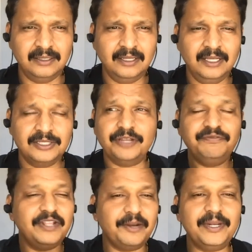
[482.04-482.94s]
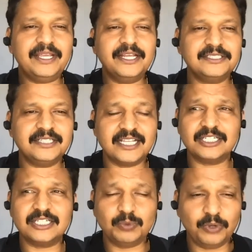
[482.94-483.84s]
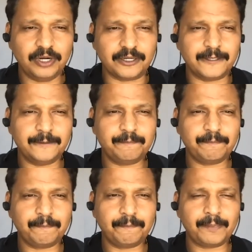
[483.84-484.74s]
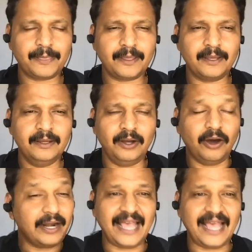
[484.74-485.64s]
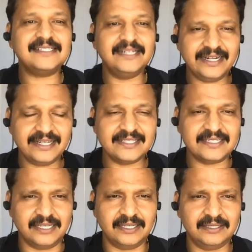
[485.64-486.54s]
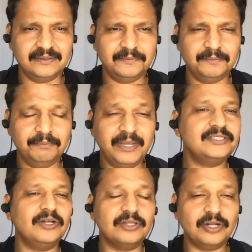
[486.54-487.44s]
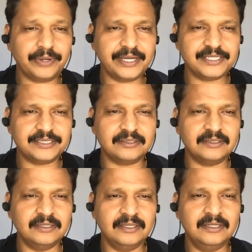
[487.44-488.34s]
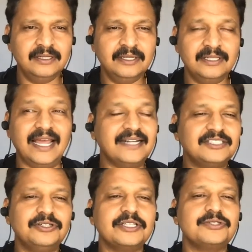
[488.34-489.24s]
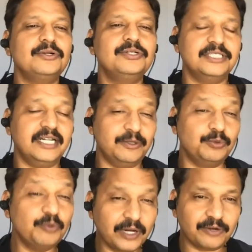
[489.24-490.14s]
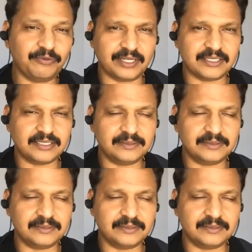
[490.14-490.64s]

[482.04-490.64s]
So if the replication doesn't work or has a latency based on the location, that's not a solution that would work for us.